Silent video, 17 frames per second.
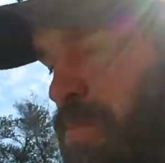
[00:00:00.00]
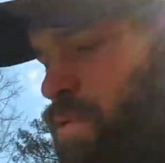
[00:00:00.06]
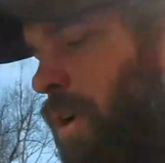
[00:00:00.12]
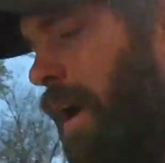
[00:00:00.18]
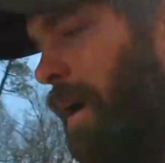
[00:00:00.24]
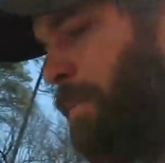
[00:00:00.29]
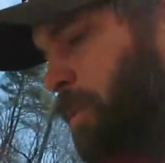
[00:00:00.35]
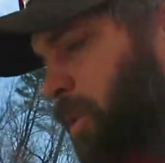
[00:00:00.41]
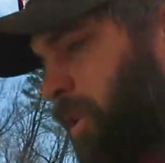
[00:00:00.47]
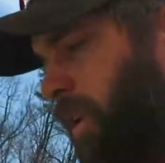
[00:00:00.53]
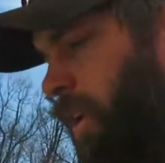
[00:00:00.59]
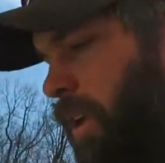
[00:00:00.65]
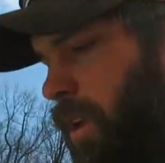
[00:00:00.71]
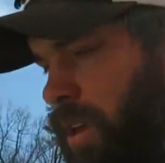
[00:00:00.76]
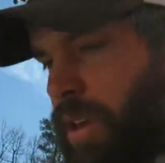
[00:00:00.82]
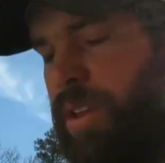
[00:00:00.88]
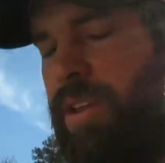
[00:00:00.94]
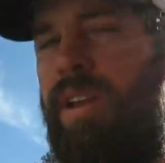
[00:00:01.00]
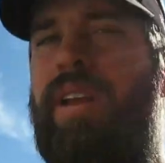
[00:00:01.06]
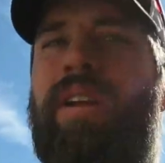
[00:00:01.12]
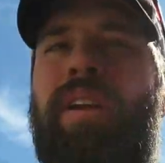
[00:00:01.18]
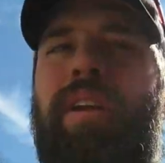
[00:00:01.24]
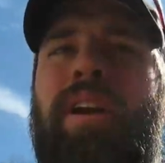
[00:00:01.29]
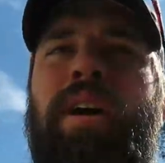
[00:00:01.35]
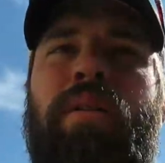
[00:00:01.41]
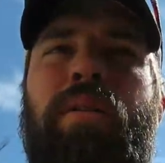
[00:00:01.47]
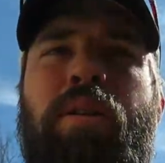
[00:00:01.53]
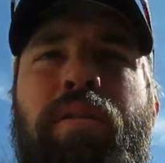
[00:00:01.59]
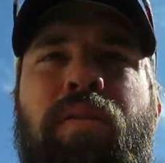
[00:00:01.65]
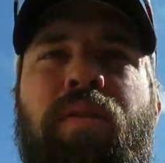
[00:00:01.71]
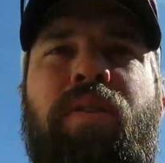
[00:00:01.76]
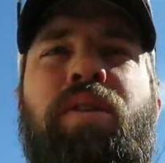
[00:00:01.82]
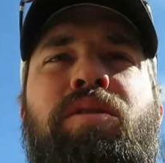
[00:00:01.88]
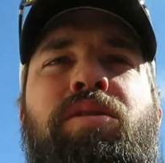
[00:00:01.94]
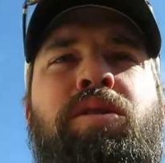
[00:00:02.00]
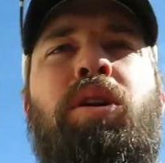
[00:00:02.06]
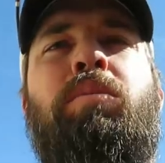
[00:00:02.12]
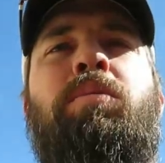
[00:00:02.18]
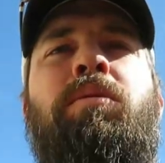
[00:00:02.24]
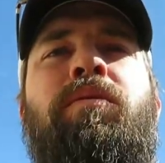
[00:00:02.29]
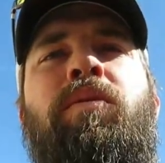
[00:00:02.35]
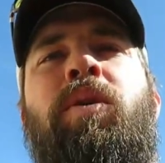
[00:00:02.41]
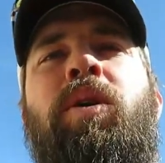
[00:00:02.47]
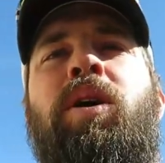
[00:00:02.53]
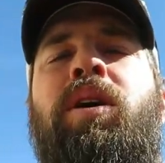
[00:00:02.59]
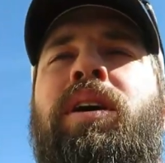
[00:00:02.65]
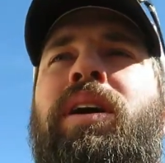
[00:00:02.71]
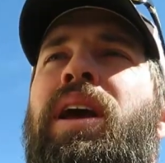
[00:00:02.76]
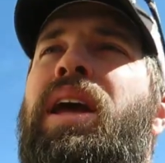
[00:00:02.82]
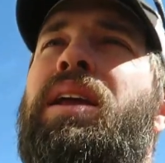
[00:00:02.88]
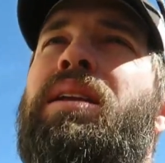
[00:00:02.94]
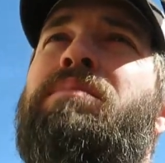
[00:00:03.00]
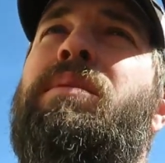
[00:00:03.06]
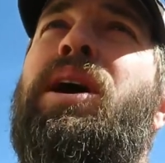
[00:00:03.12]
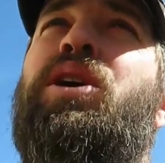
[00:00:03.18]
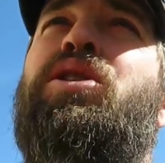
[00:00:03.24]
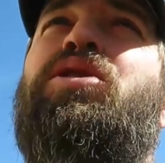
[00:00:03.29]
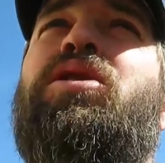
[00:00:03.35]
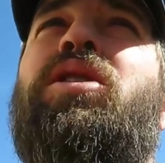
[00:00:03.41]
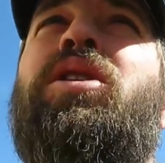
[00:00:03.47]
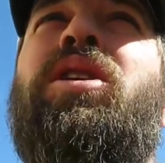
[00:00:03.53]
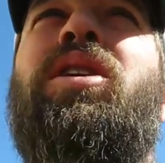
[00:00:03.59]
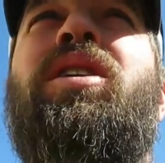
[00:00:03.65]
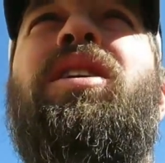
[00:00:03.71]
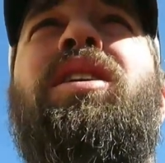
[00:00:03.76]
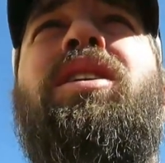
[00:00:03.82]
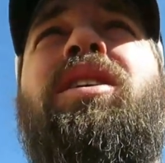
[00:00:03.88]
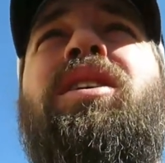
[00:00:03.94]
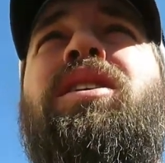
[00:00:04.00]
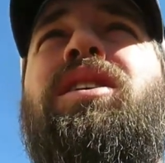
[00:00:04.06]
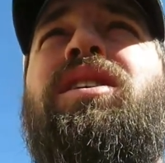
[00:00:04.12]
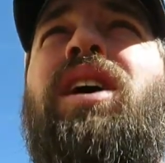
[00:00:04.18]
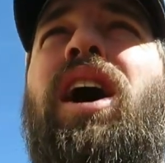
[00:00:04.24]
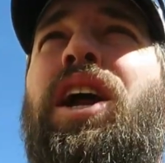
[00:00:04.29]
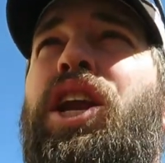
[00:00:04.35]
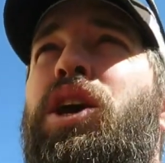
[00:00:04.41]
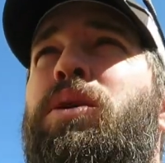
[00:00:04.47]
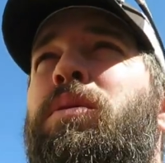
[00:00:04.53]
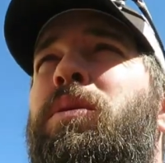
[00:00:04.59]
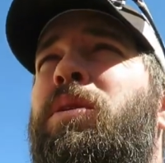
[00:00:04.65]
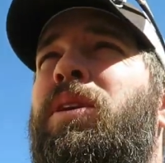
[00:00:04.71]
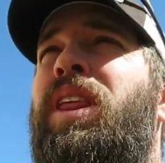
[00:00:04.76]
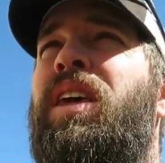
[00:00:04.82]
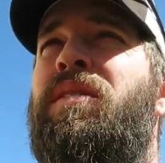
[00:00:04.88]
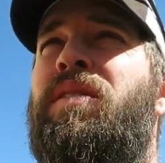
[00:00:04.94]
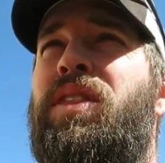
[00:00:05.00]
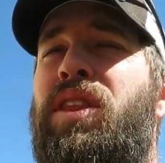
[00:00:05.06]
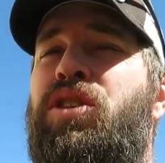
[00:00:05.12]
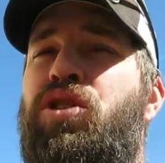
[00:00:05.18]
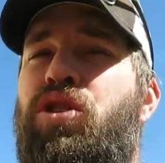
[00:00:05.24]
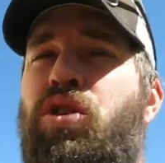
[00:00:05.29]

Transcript: properly go over the scope of work and make sure I knew we were leaving the